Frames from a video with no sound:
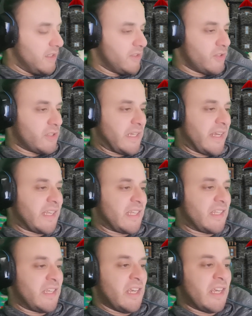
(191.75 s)
So
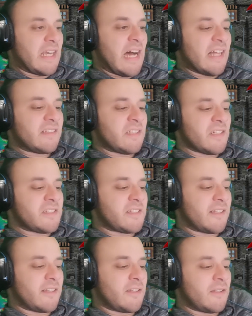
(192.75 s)
he got his
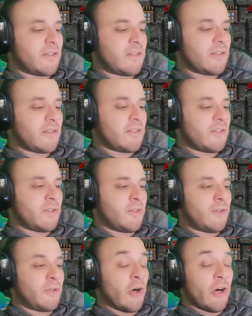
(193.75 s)

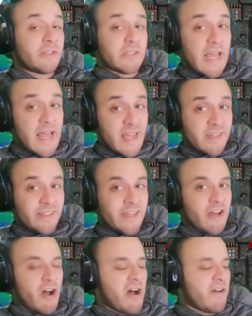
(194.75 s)
good
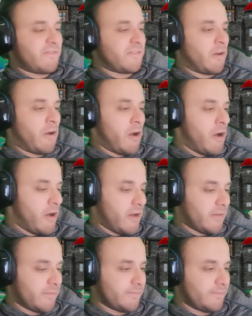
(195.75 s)
ending after
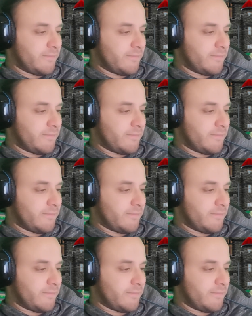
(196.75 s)
all.